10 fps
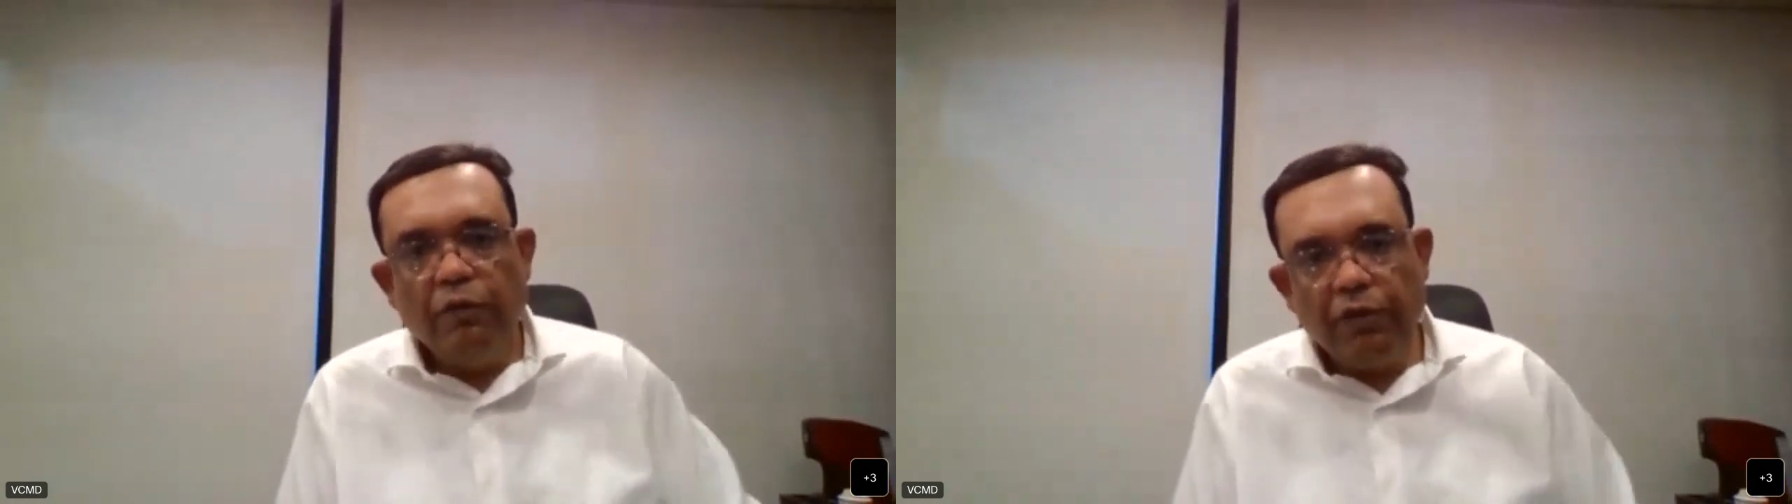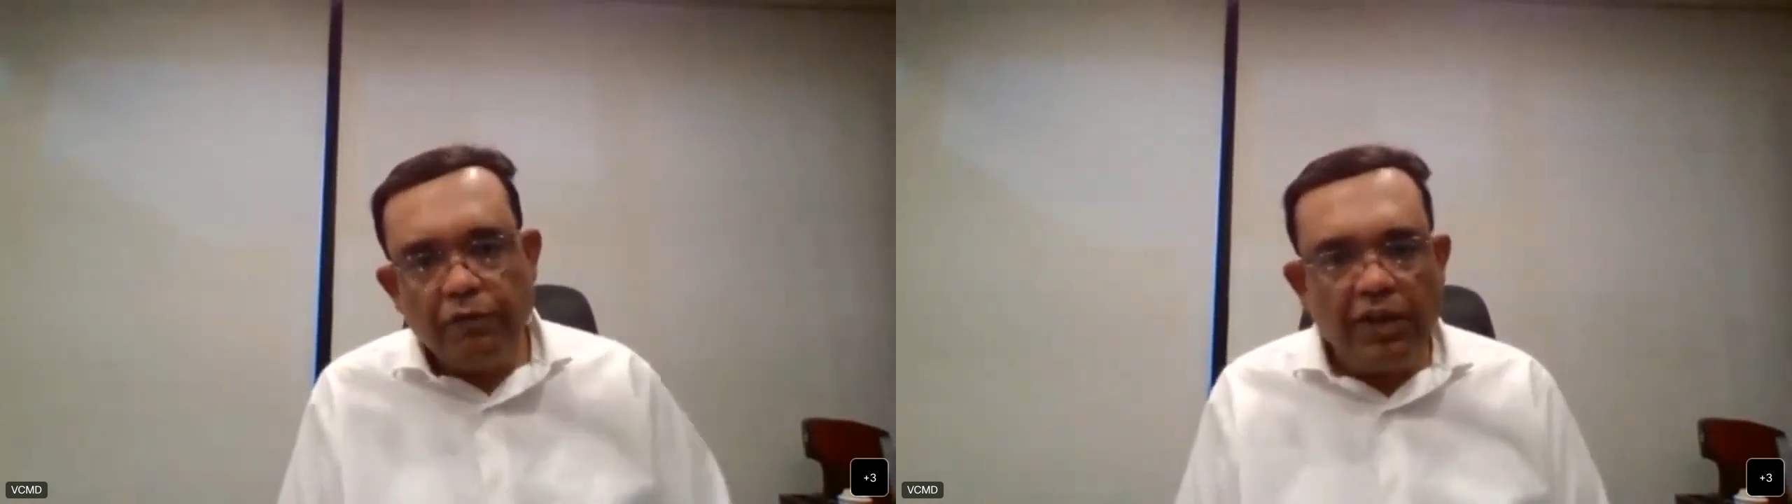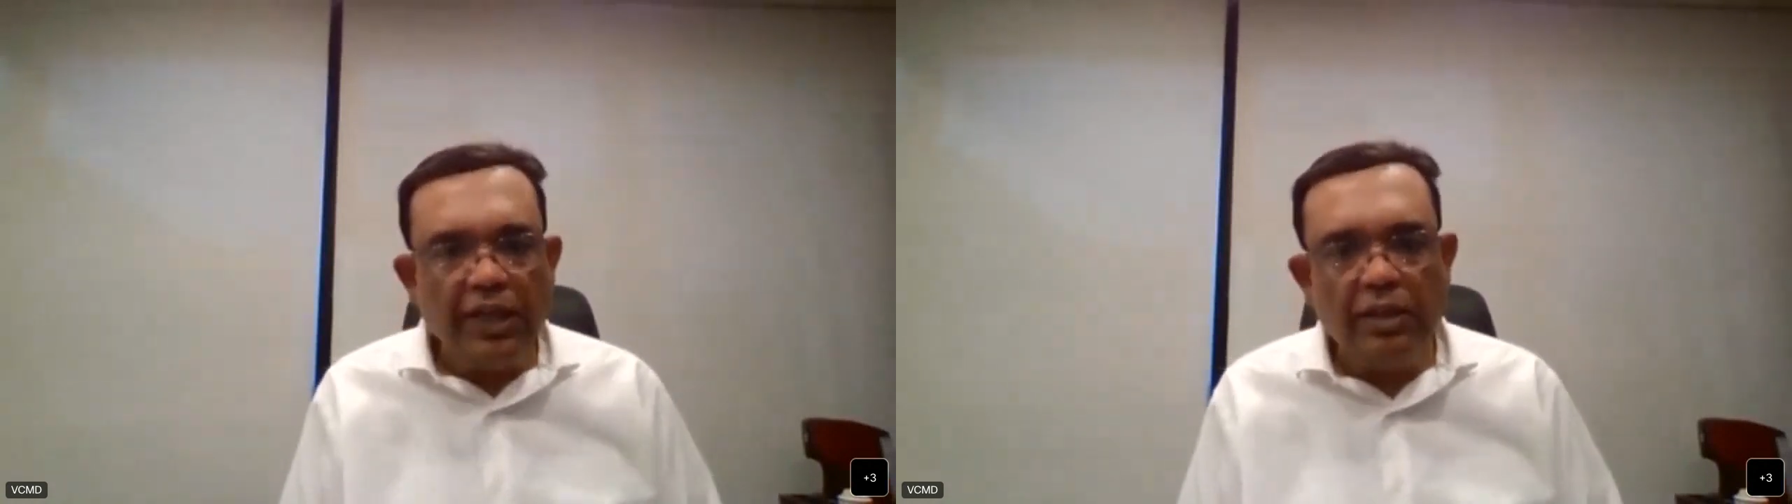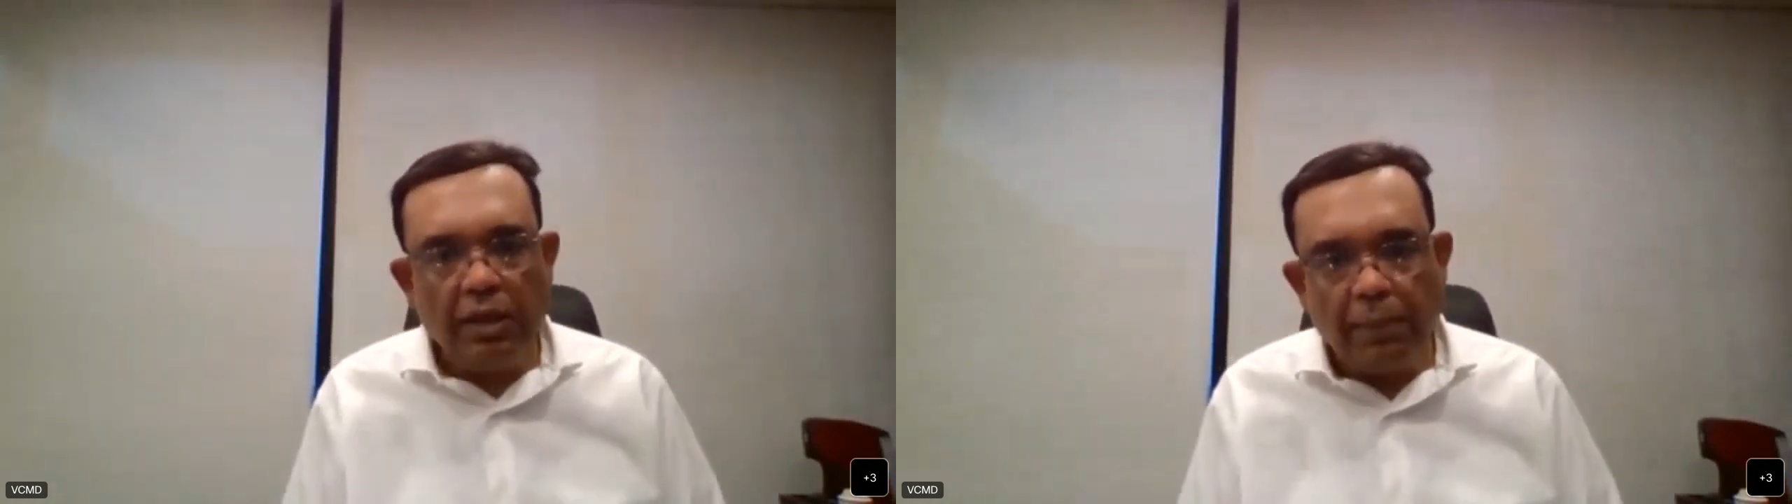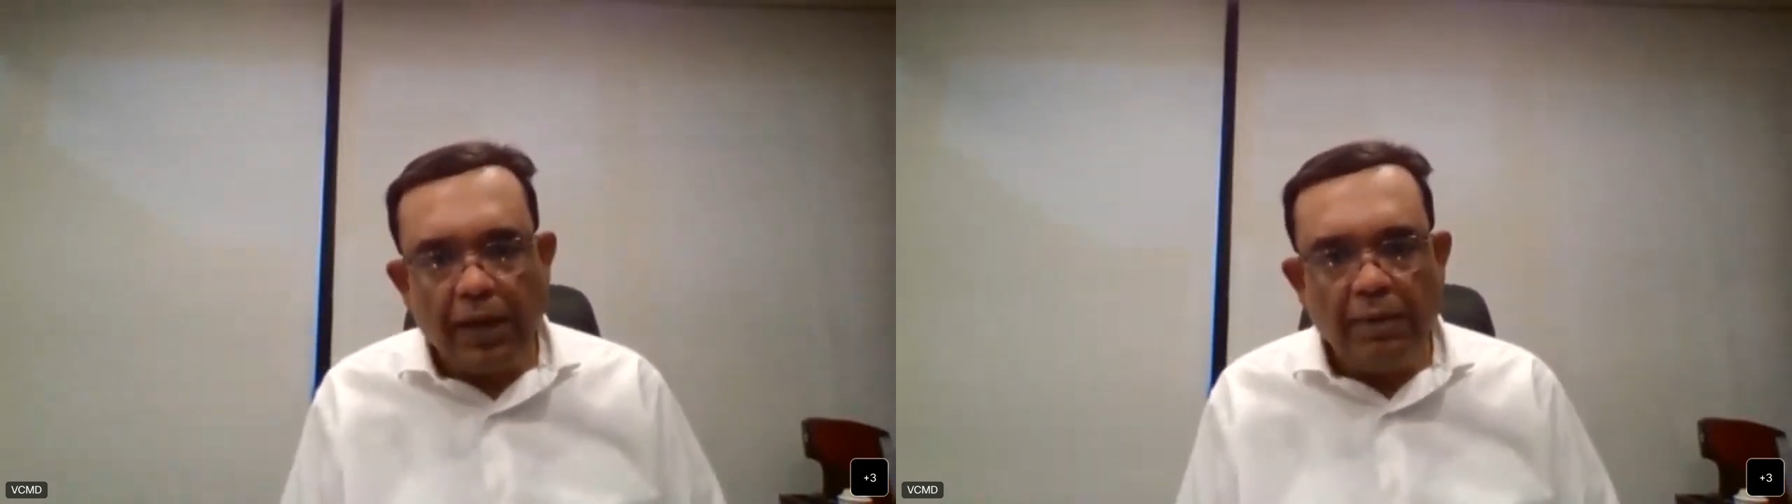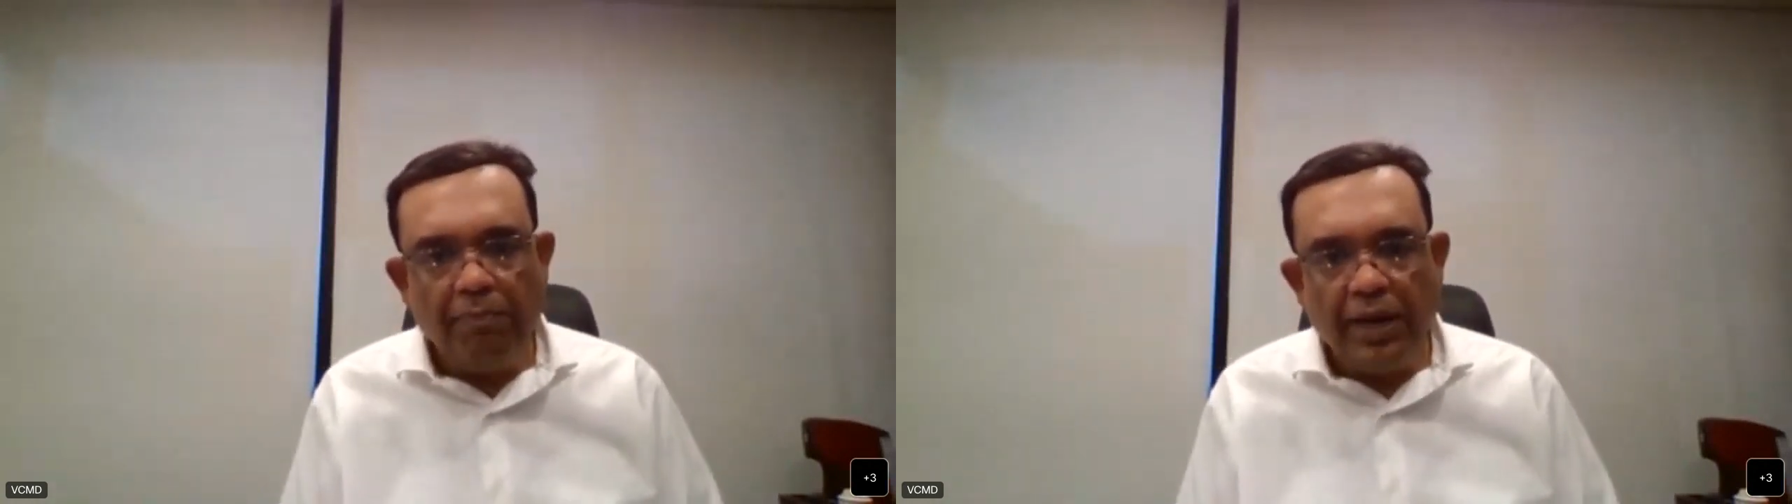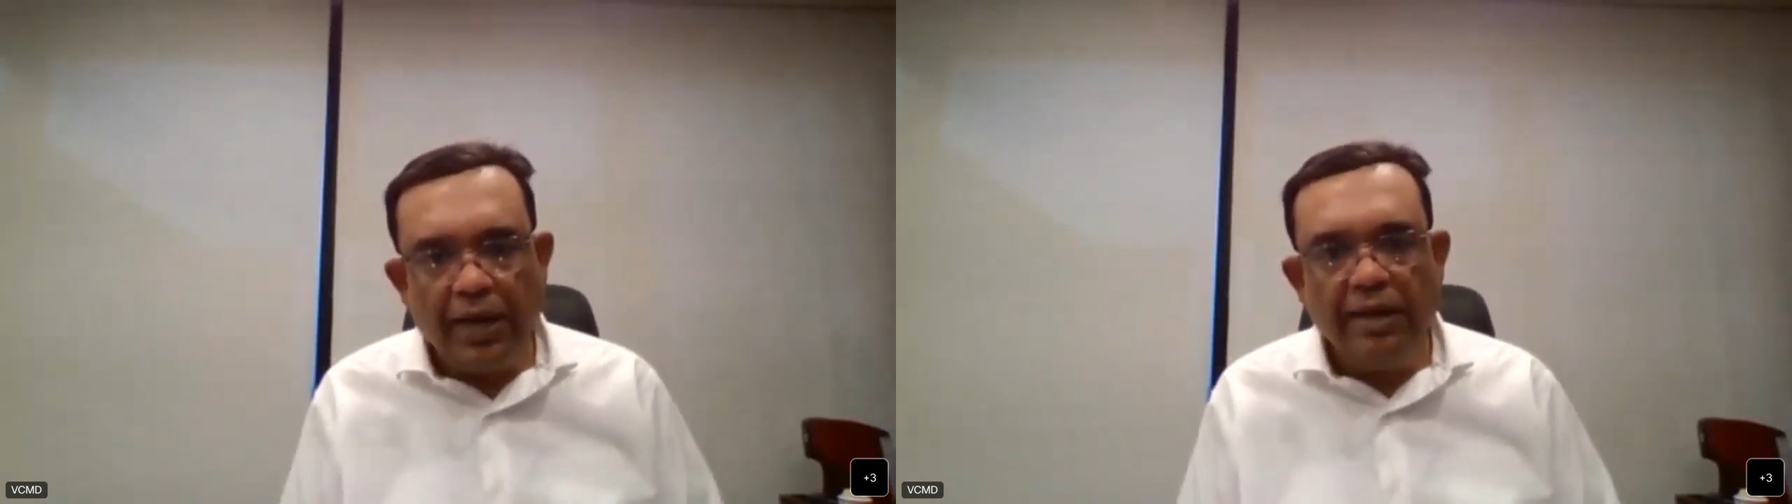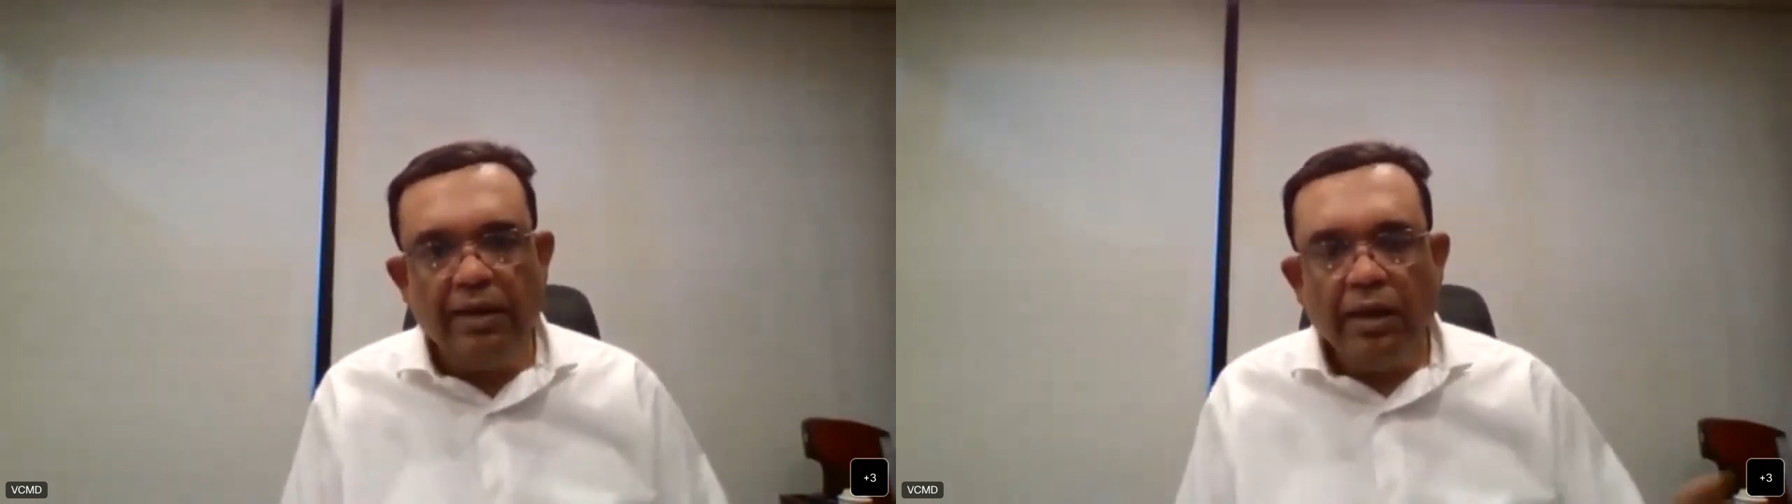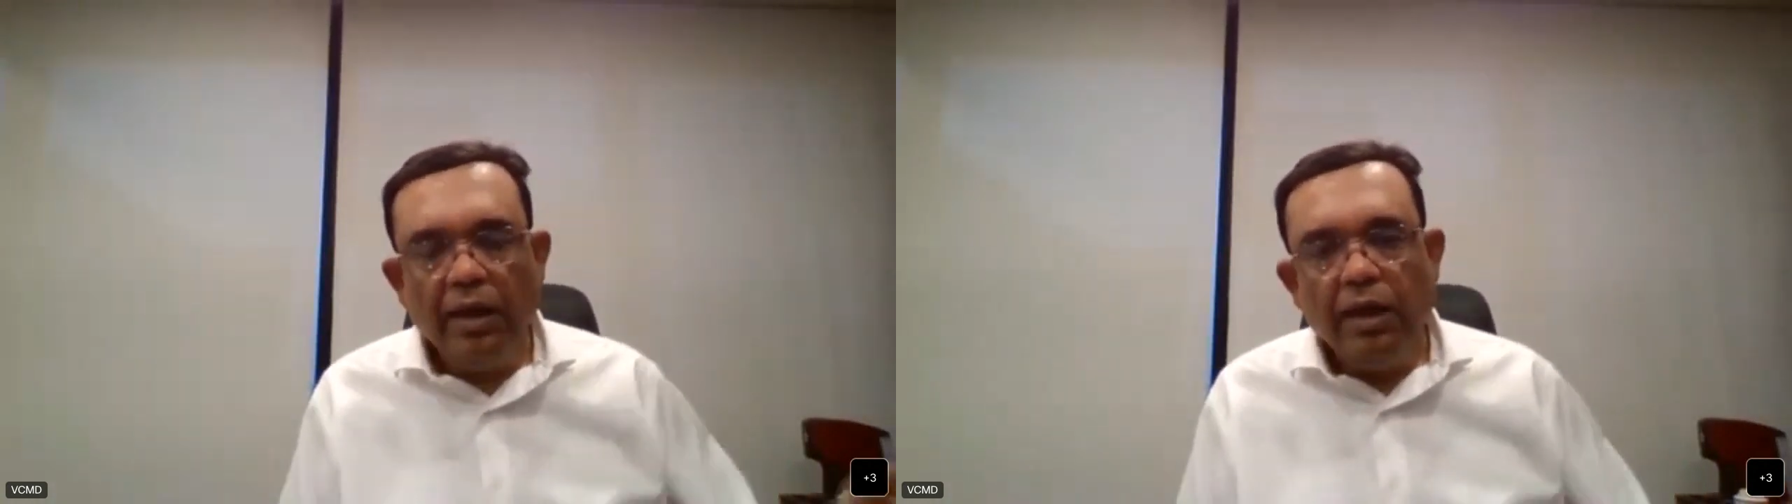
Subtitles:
50 in the pipeline.